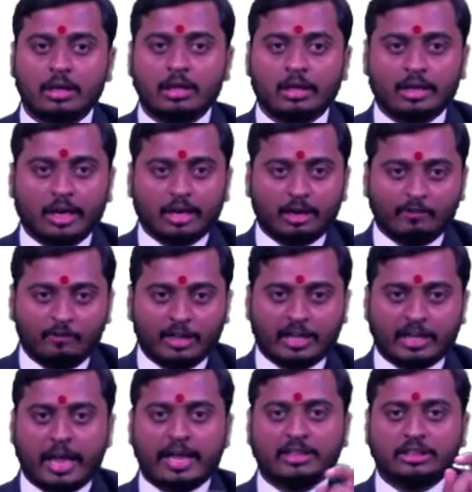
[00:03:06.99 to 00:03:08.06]
here we
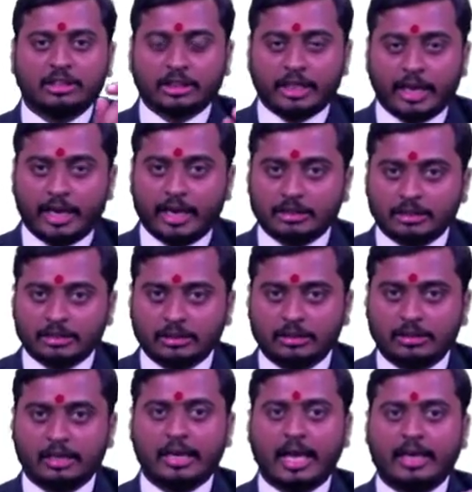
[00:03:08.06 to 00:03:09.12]
can change
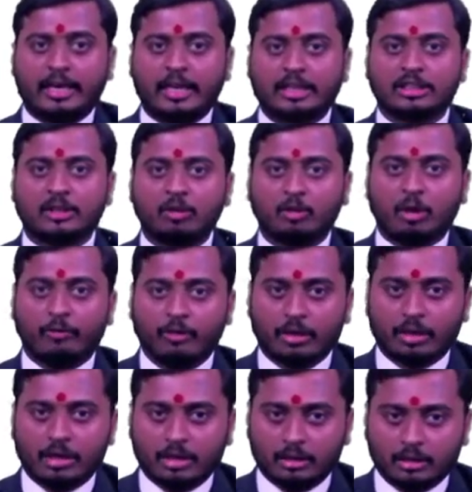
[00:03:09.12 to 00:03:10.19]
the direction of a
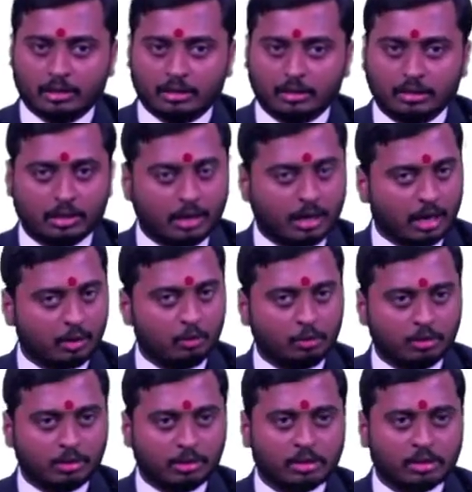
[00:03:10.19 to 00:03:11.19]
current. How?